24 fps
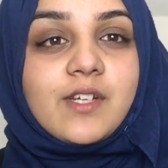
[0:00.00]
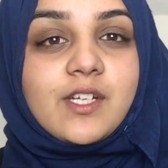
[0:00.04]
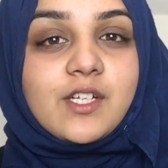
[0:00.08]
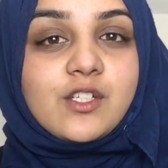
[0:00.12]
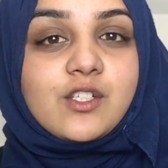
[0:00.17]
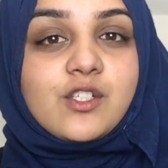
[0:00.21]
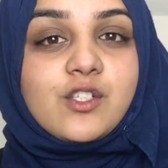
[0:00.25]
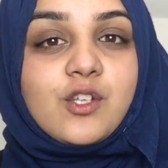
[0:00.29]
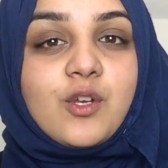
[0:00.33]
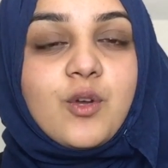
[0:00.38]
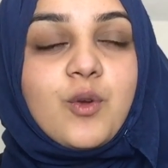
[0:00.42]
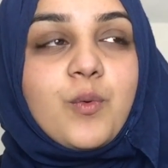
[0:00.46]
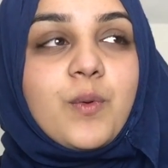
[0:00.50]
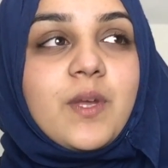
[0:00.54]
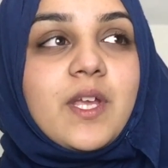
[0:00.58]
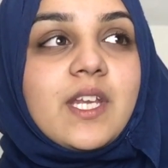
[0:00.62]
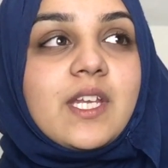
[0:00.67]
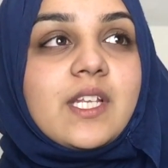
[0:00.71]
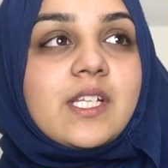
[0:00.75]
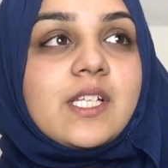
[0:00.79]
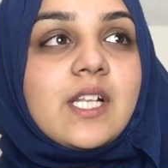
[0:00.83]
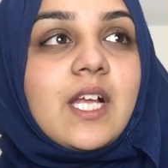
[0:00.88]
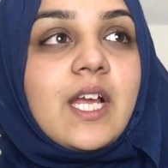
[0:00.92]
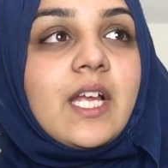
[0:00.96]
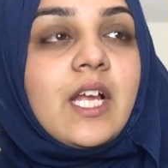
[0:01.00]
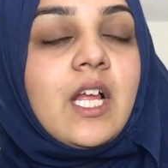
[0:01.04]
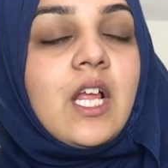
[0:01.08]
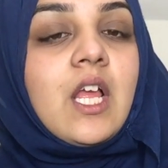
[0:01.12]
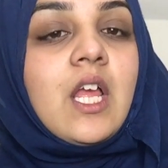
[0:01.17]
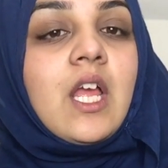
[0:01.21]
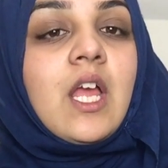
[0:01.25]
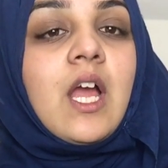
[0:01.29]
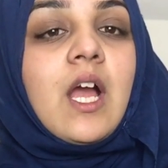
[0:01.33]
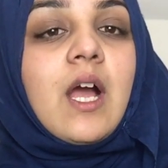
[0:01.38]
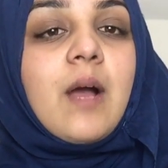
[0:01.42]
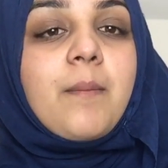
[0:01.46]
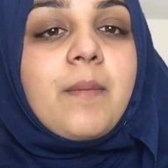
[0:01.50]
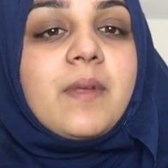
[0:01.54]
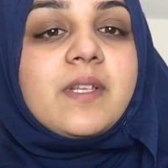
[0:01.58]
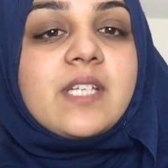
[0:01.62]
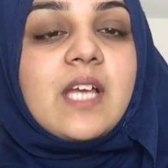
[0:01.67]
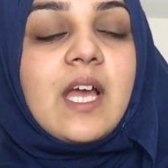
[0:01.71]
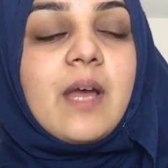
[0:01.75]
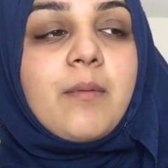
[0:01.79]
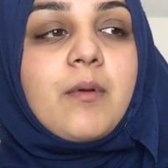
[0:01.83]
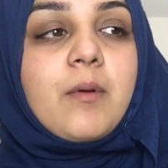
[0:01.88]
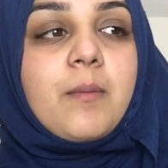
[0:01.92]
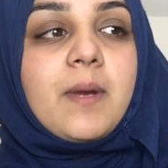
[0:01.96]
It's so weird. It's like I'm the
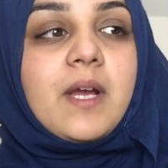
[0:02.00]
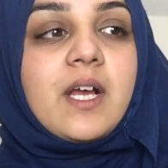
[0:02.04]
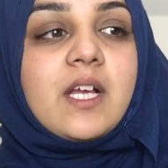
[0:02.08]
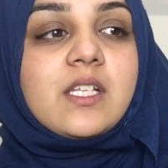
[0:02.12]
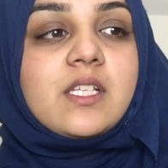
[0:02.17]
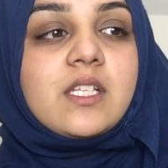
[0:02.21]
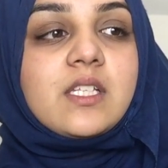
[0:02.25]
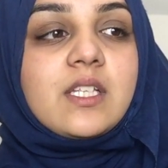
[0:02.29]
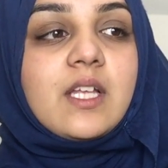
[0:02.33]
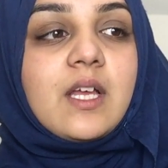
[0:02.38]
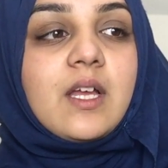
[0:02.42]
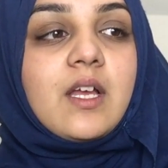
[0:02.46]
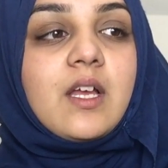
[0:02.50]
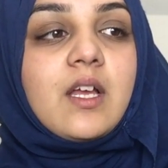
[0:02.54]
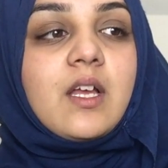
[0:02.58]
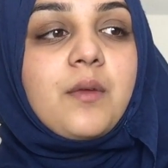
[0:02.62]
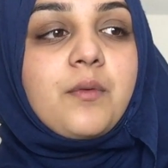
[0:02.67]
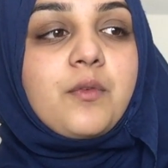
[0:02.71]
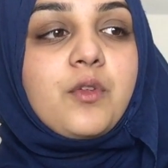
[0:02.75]
type of person that,